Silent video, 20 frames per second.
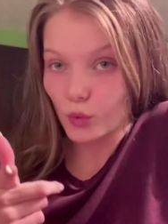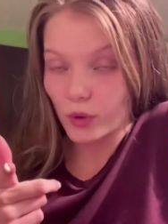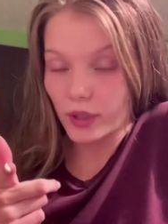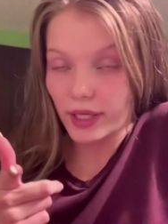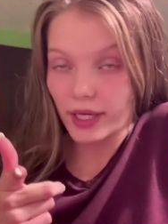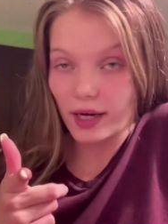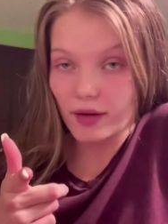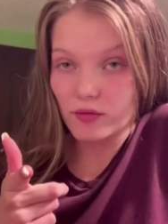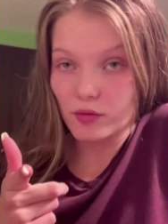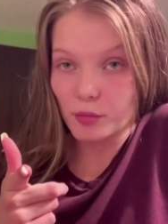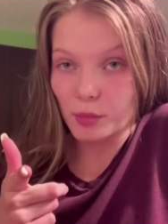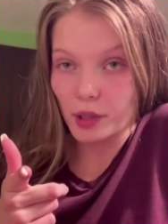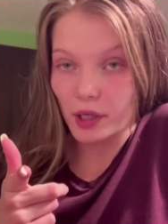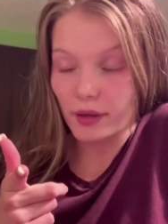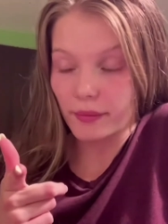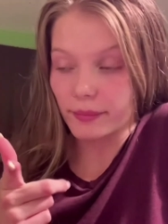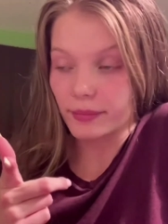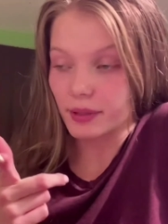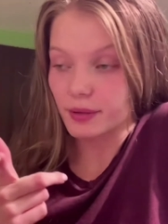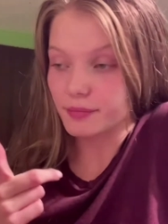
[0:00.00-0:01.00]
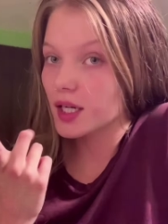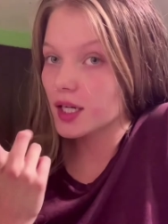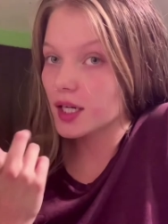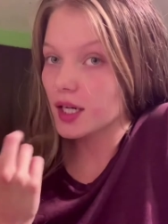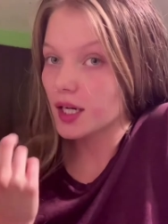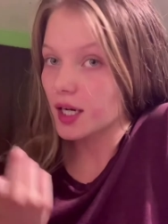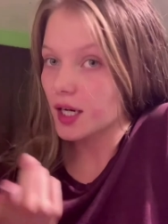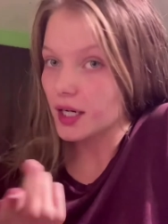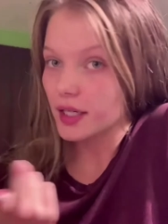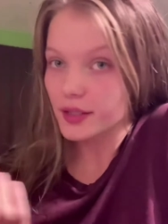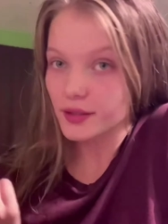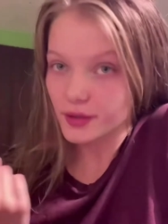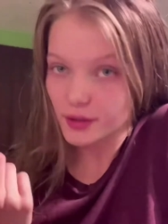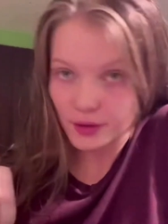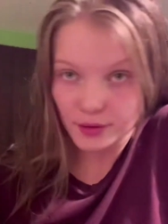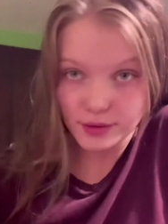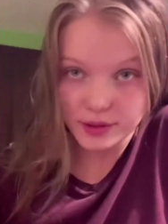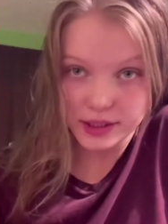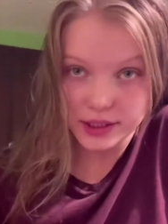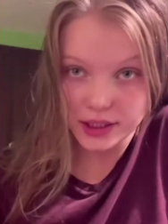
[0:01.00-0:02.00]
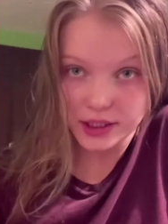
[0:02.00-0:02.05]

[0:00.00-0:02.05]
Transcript: problem. I don't know what to eat.